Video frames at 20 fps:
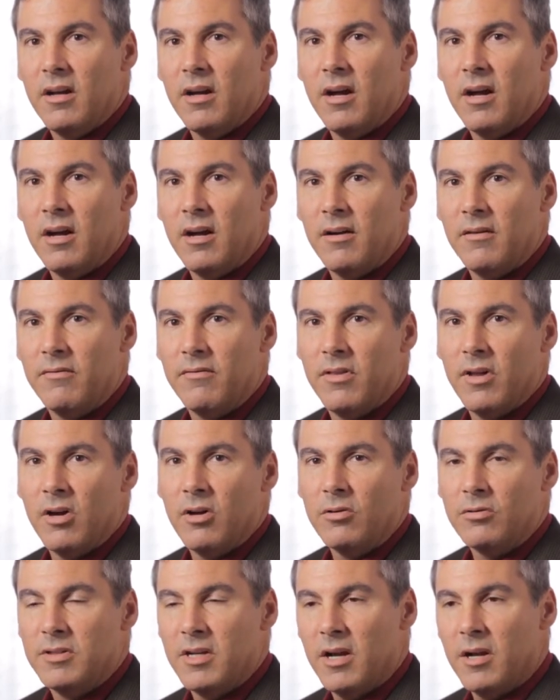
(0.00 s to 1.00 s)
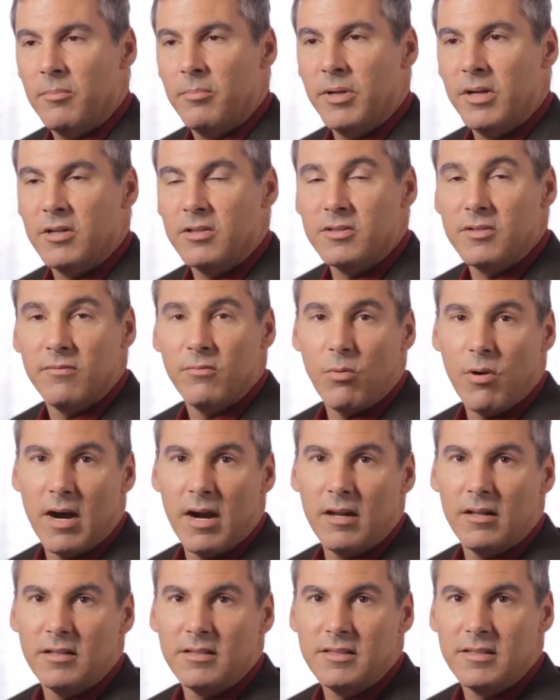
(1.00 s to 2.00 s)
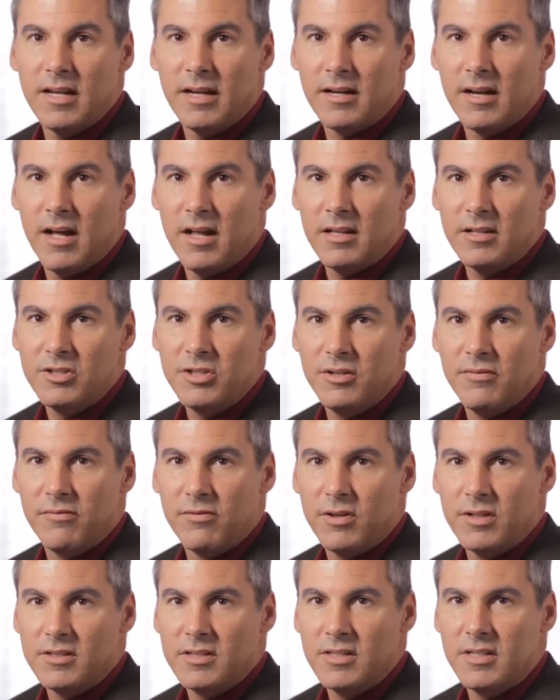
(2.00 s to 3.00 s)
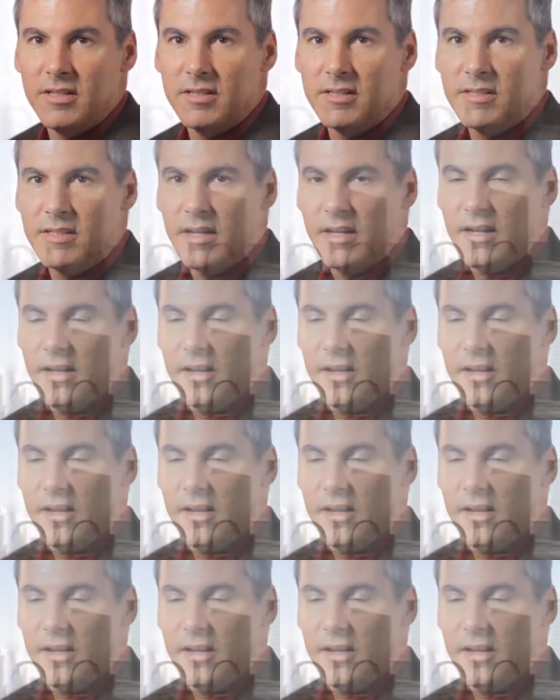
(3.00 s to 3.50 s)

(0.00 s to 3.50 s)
of the hotel because of wireless technology, for instance,